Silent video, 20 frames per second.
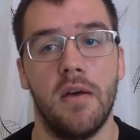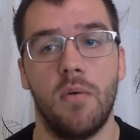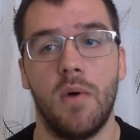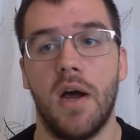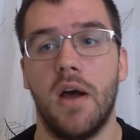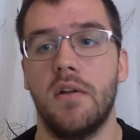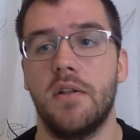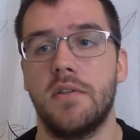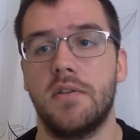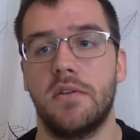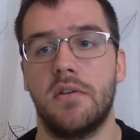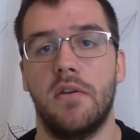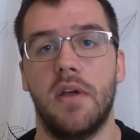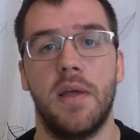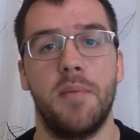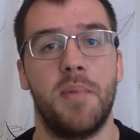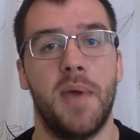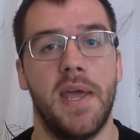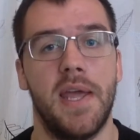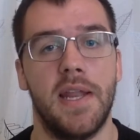Wow, that's a
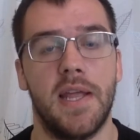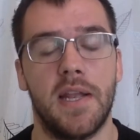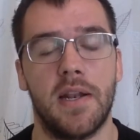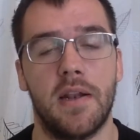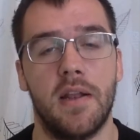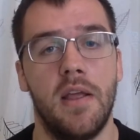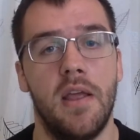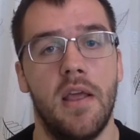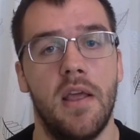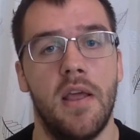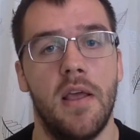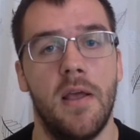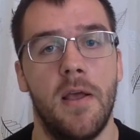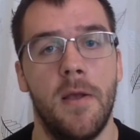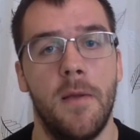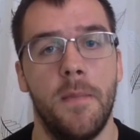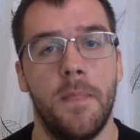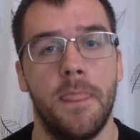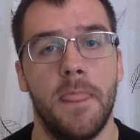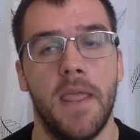great painting.
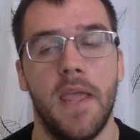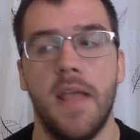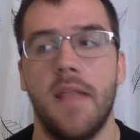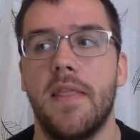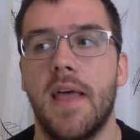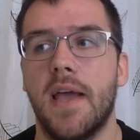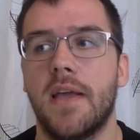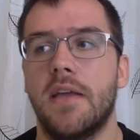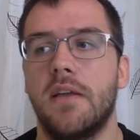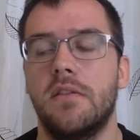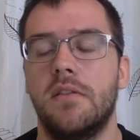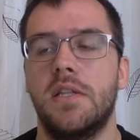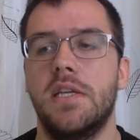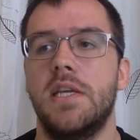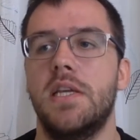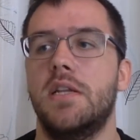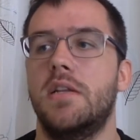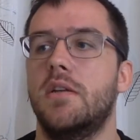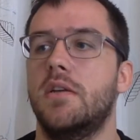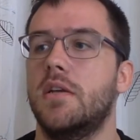And that can
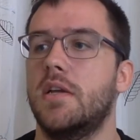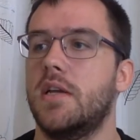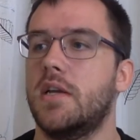lead,